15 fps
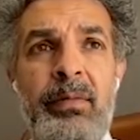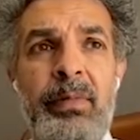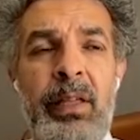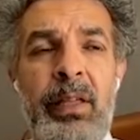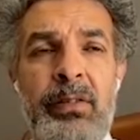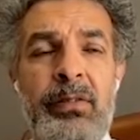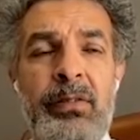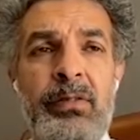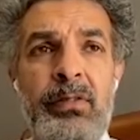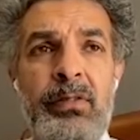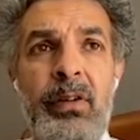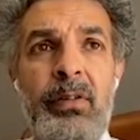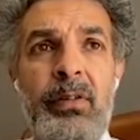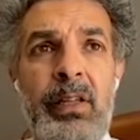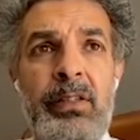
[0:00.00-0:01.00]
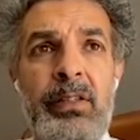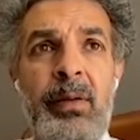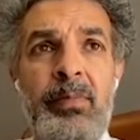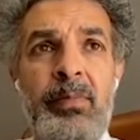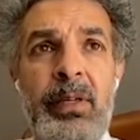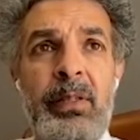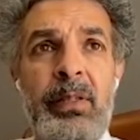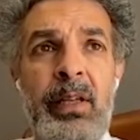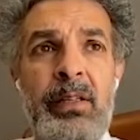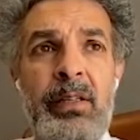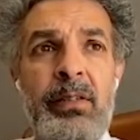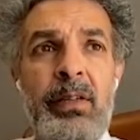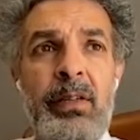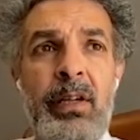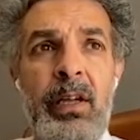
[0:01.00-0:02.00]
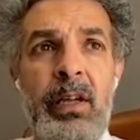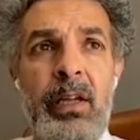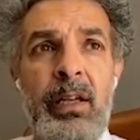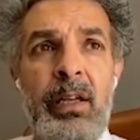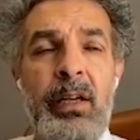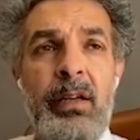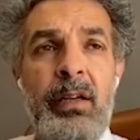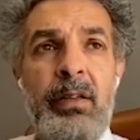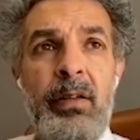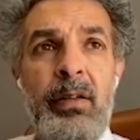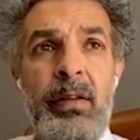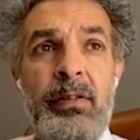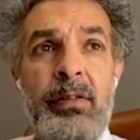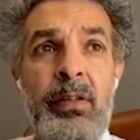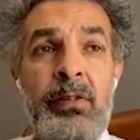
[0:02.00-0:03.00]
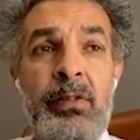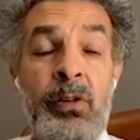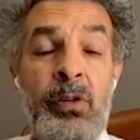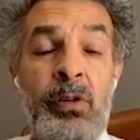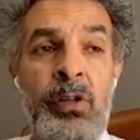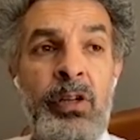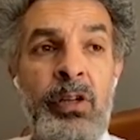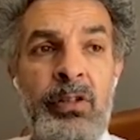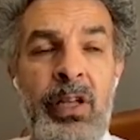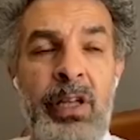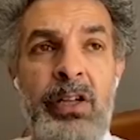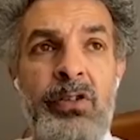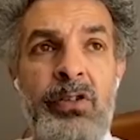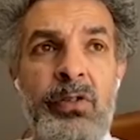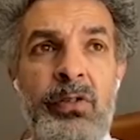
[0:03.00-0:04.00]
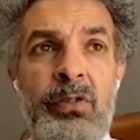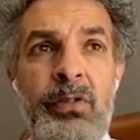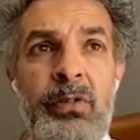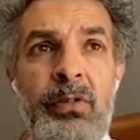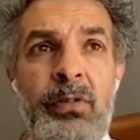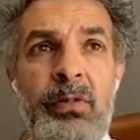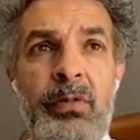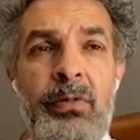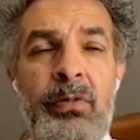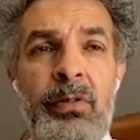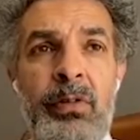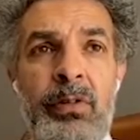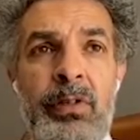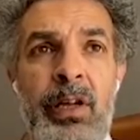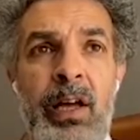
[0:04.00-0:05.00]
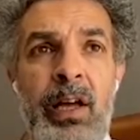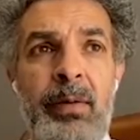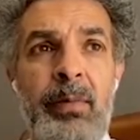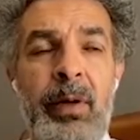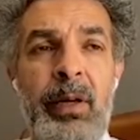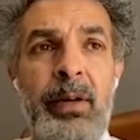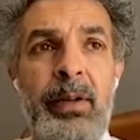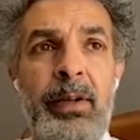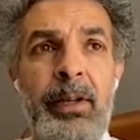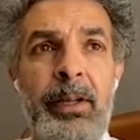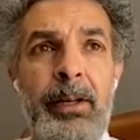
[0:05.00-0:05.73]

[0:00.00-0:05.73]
That's something it's a clear danger to the Taliban.